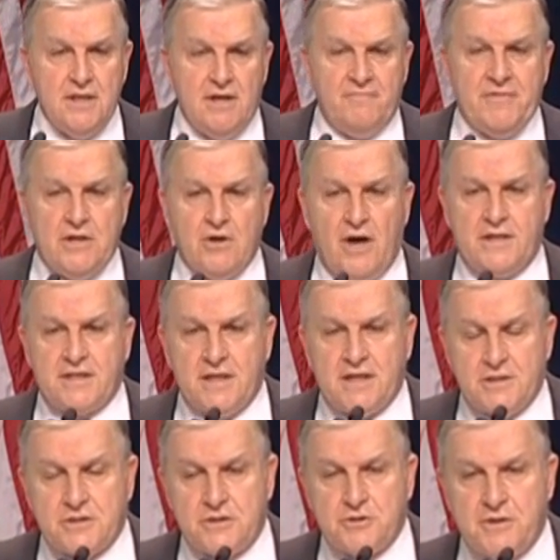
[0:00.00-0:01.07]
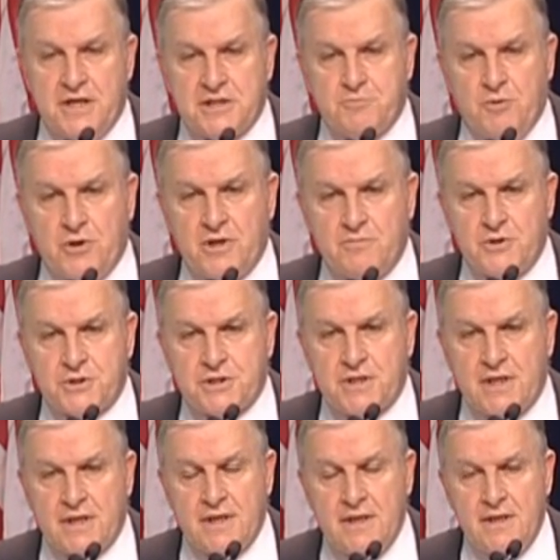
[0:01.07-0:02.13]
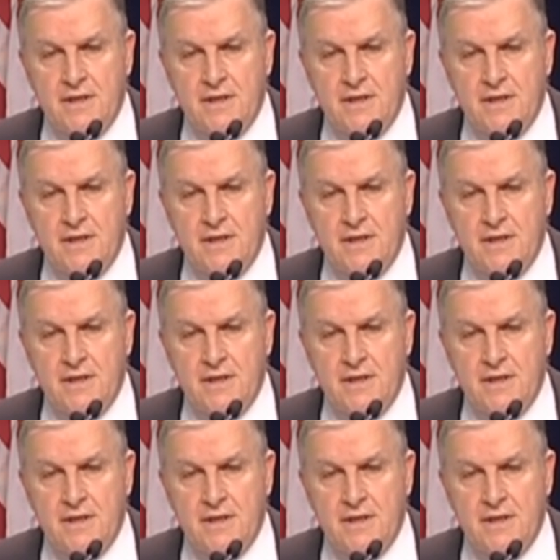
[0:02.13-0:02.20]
of the Arctic as a transportable sea.